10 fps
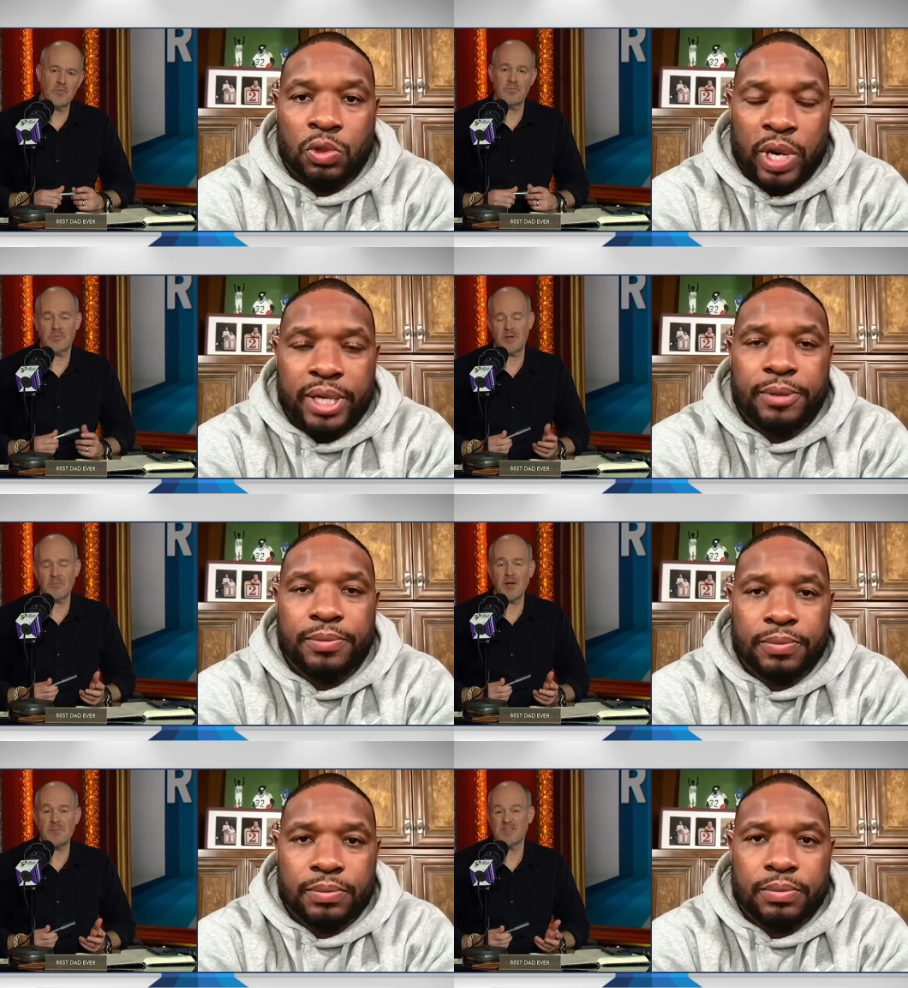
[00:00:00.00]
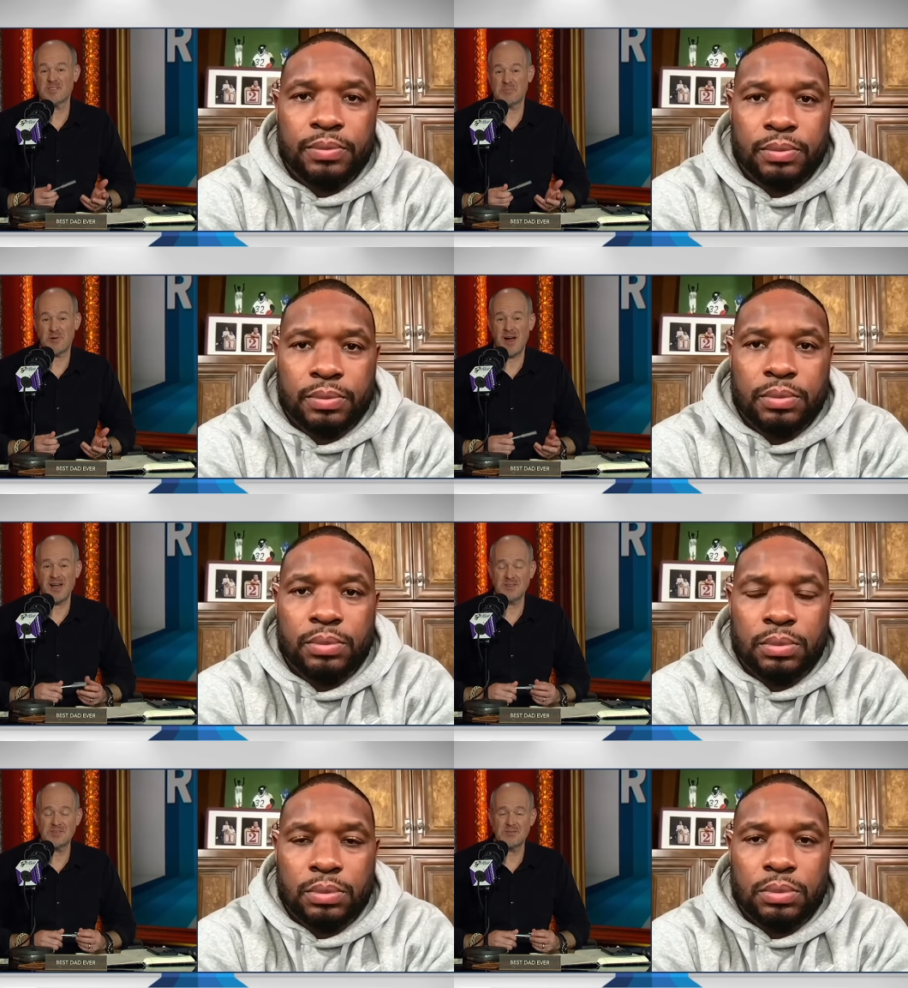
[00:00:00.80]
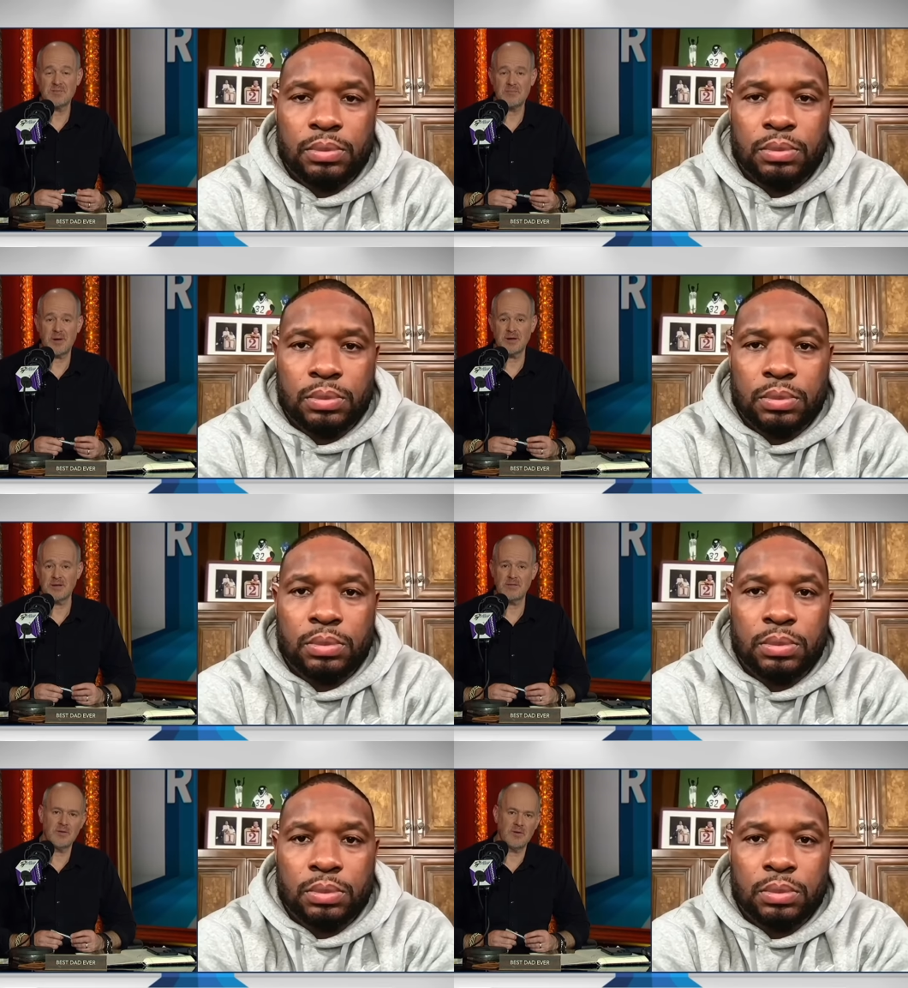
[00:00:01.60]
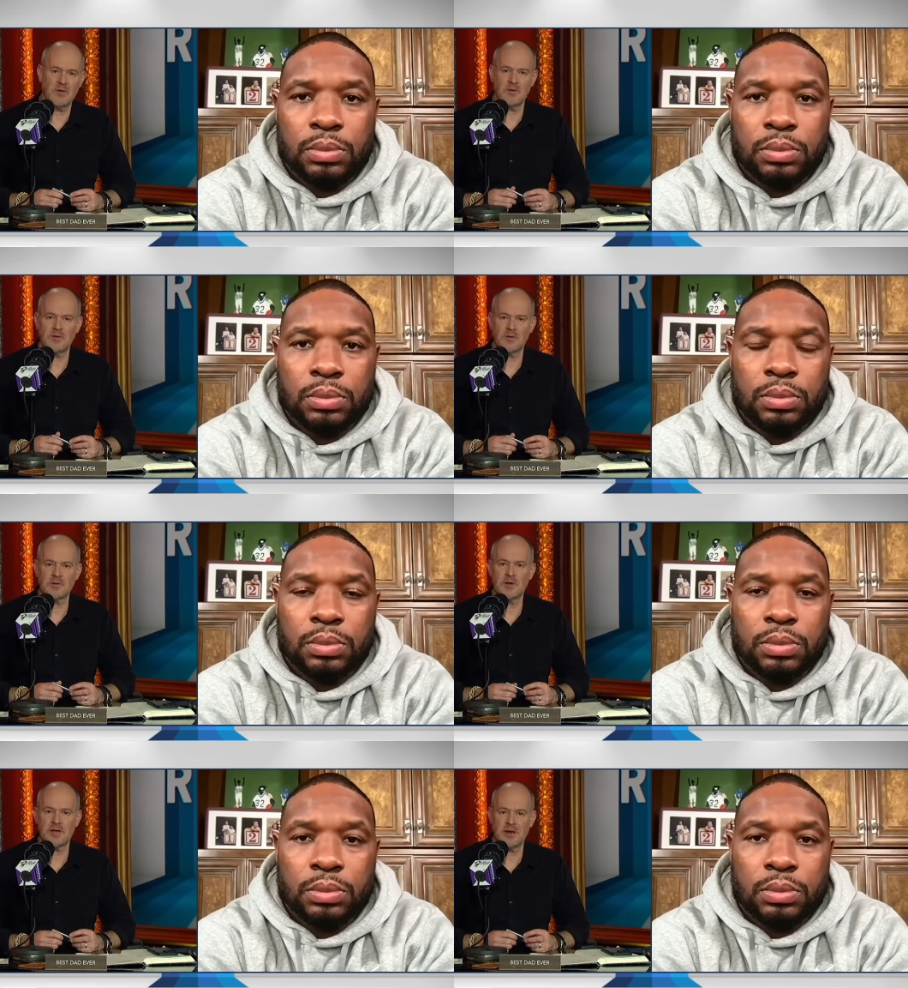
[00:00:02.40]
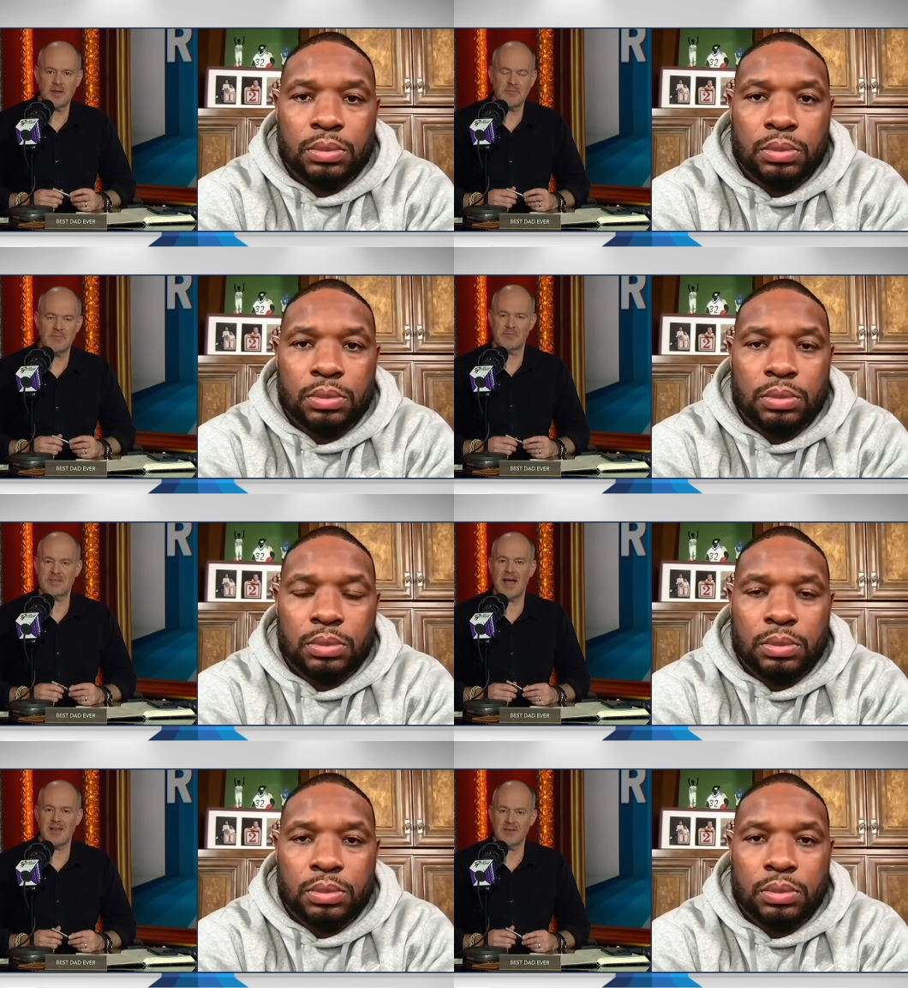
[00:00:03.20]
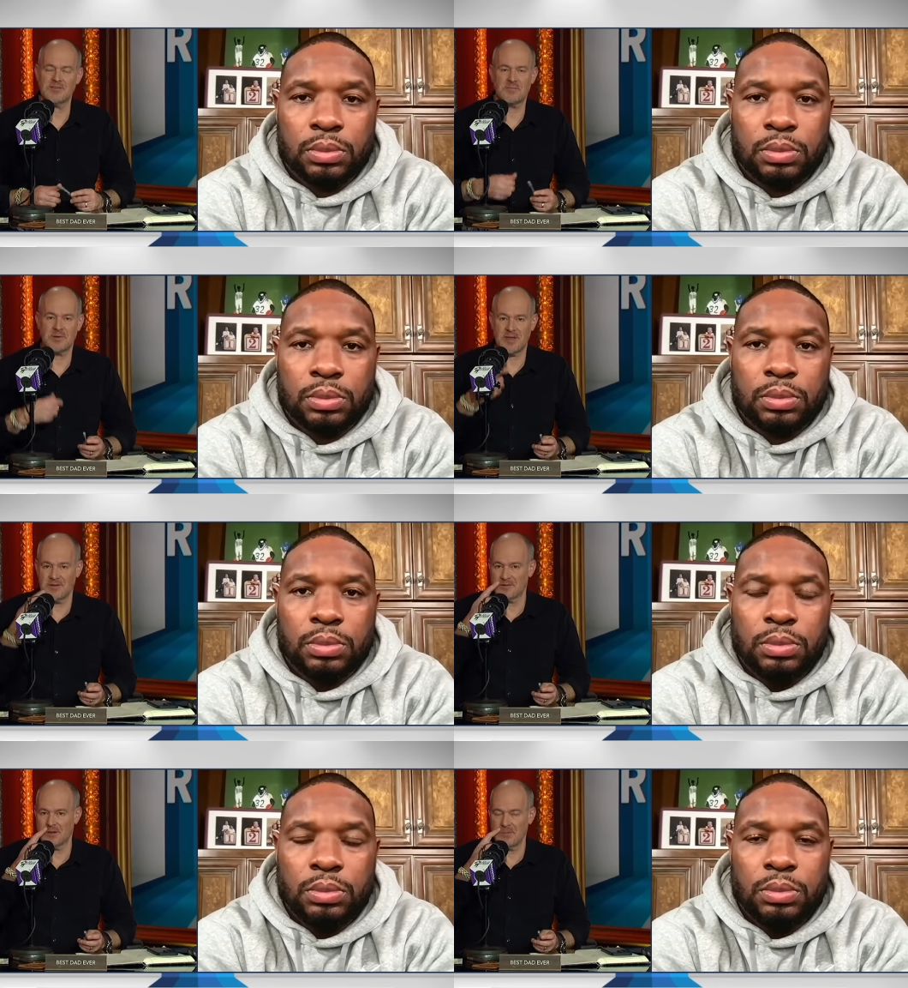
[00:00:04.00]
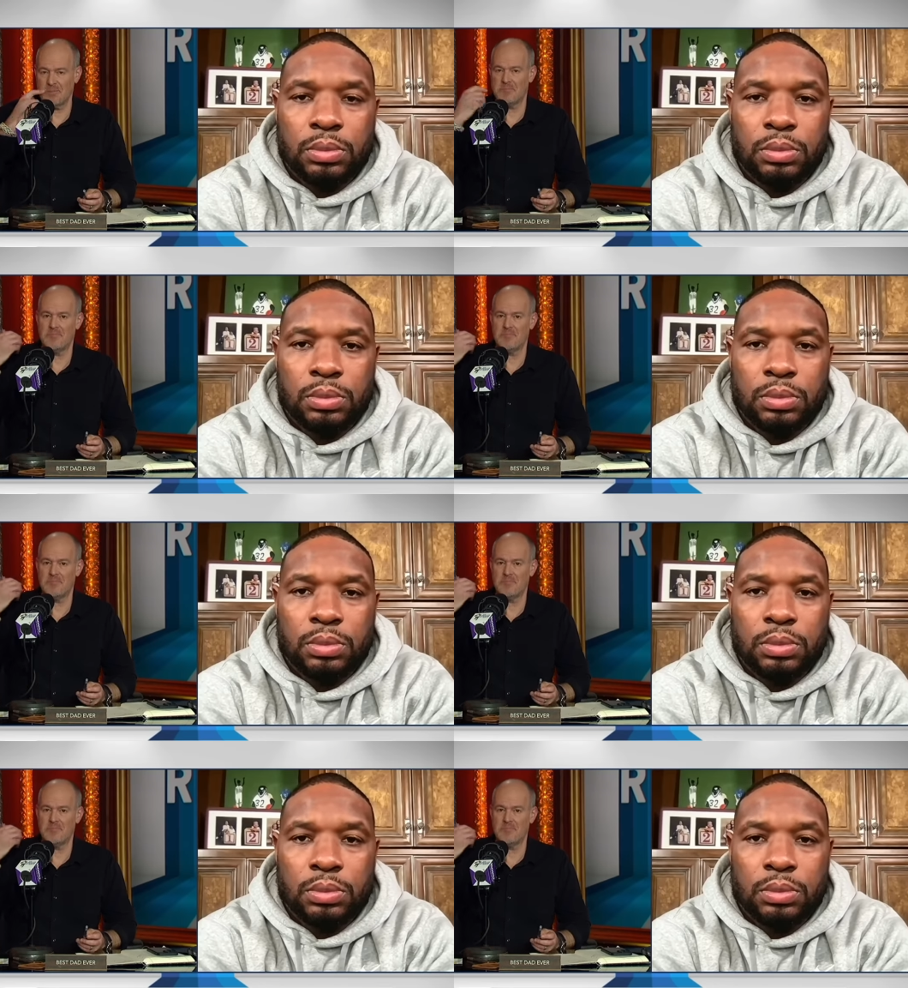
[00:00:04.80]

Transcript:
Speaker 1: Right. They might be a surprise, but you're you're you're looking at Dallas potentially